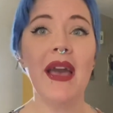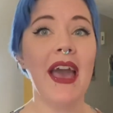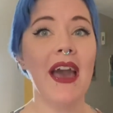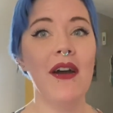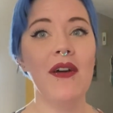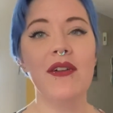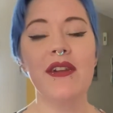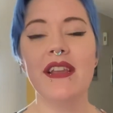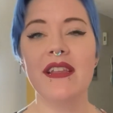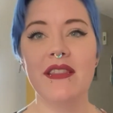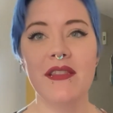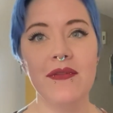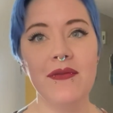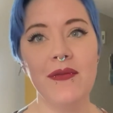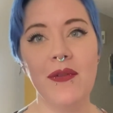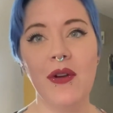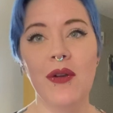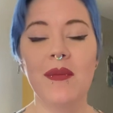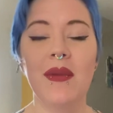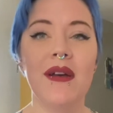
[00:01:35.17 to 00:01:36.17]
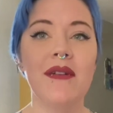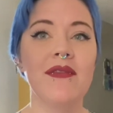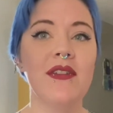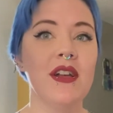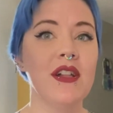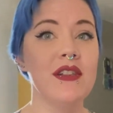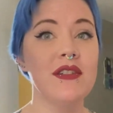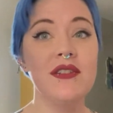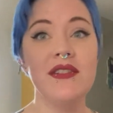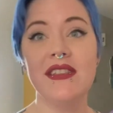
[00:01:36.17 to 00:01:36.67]
out in the form of
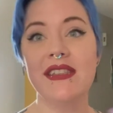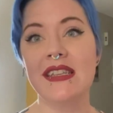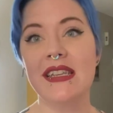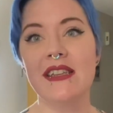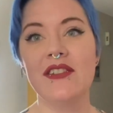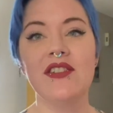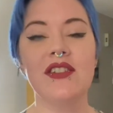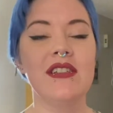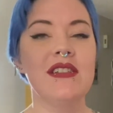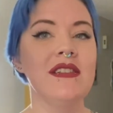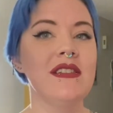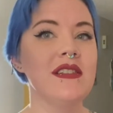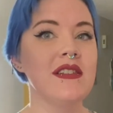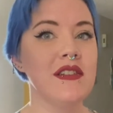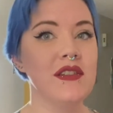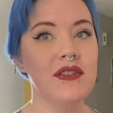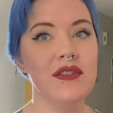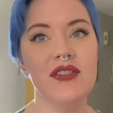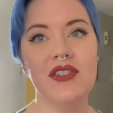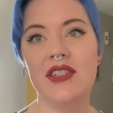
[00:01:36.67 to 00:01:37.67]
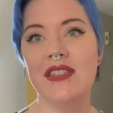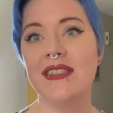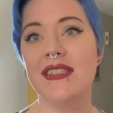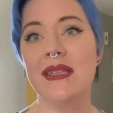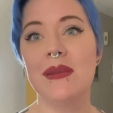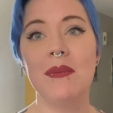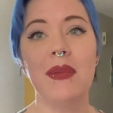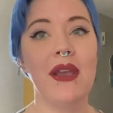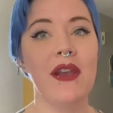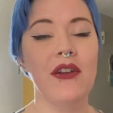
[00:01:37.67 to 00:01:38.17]
hallucinations, delusions,
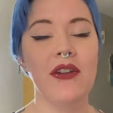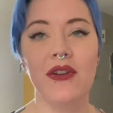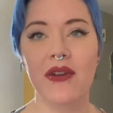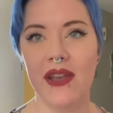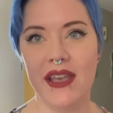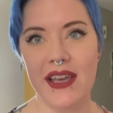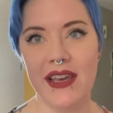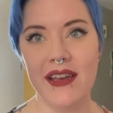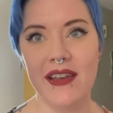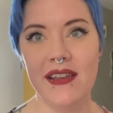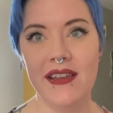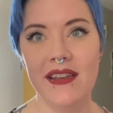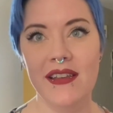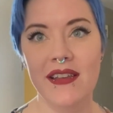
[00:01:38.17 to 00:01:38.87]
and paranoia.